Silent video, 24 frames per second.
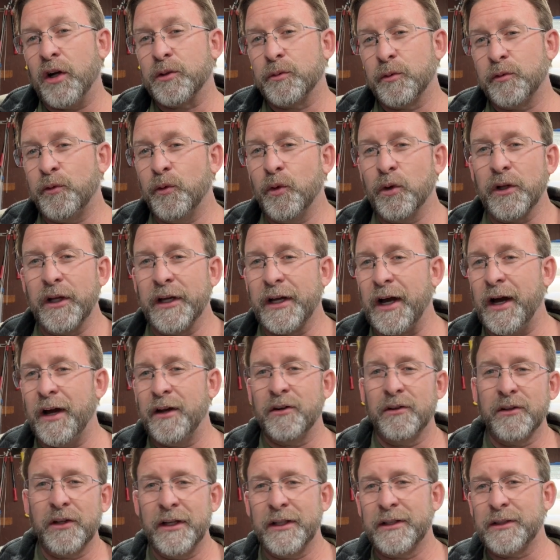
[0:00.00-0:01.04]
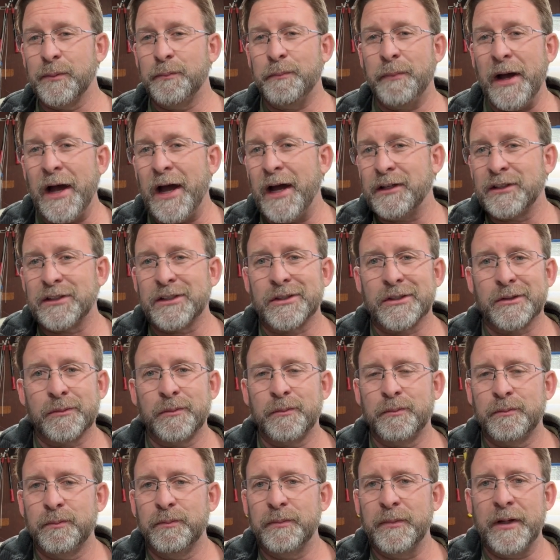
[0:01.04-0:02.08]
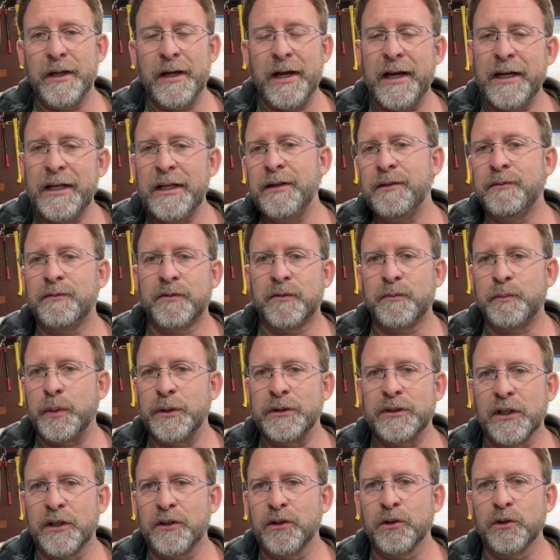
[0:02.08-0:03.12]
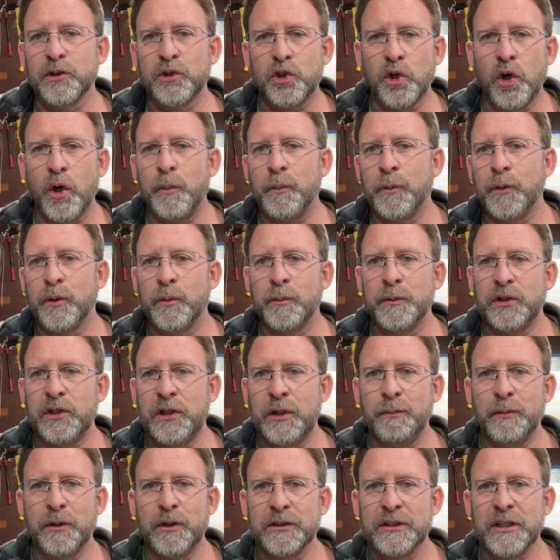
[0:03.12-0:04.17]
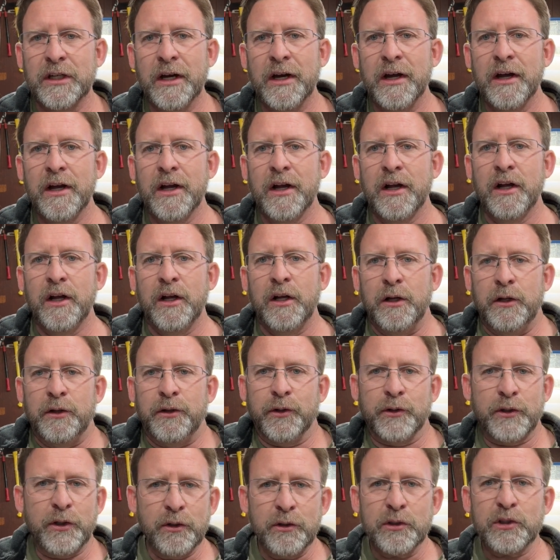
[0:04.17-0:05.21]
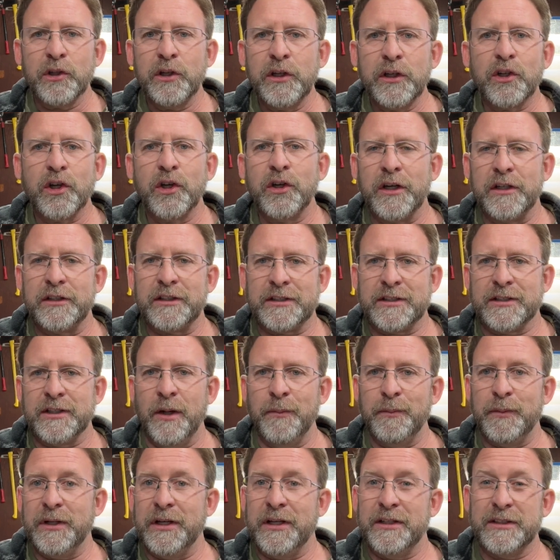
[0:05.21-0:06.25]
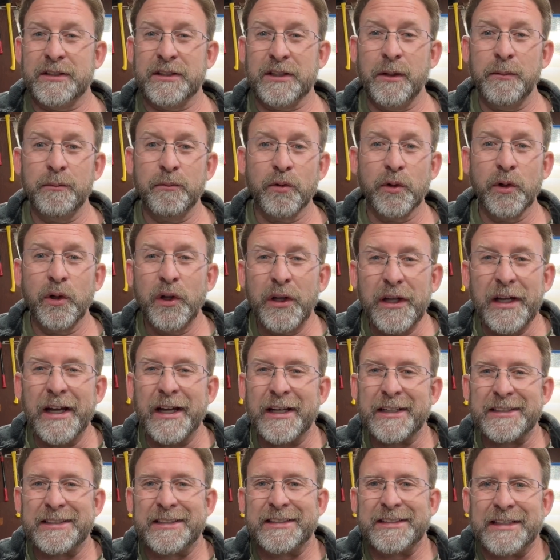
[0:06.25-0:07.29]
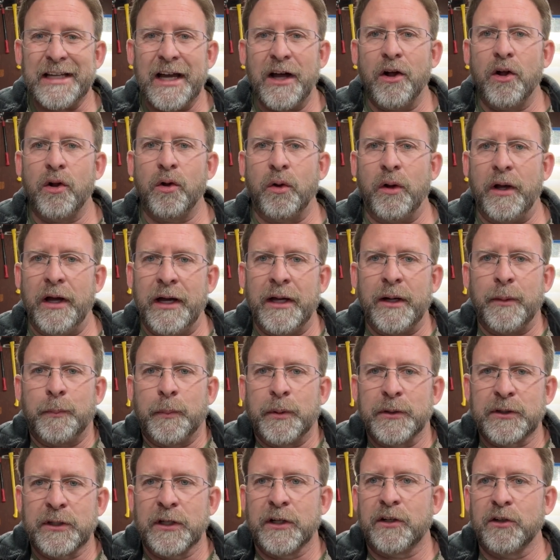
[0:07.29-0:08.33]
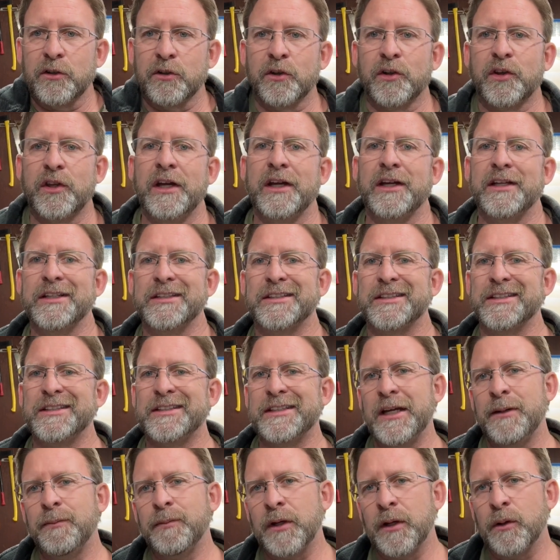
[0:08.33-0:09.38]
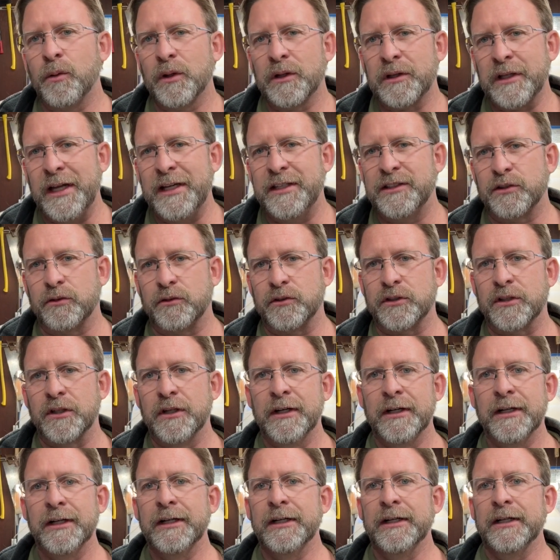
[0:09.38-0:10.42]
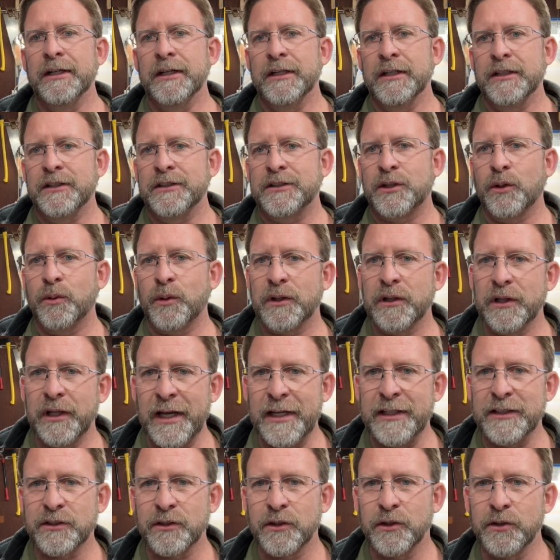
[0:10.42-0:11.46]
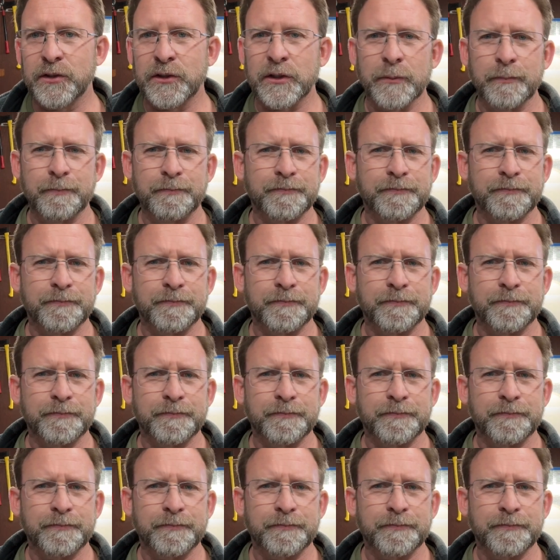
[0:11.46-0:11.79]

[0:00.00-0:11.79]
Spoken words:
before, like, I don't like to bash any particular sharpener machine because they're usually good at something, and some really excel at a particular thing. And it's the same thing with lasers. So with lasers,